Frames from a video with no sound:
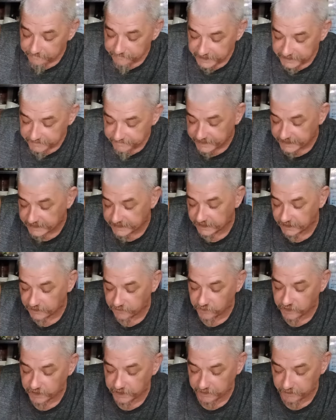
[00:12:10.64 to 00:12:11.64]
Depending
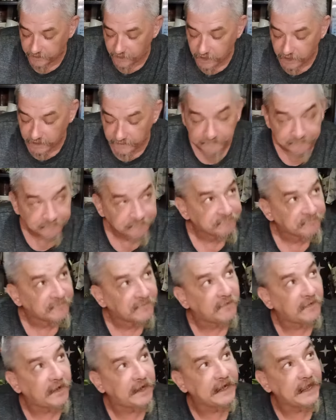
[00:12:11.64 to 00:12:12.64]
on where you are.
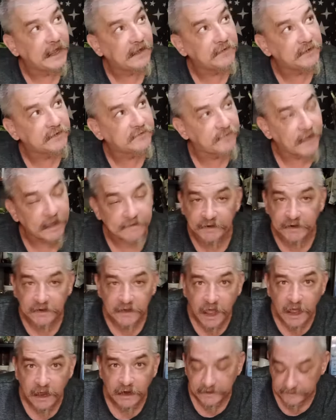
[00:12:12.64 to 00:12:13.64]
Right now it's 5
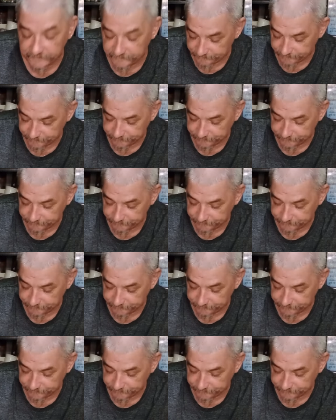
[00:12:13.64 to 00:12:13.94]
o'clock.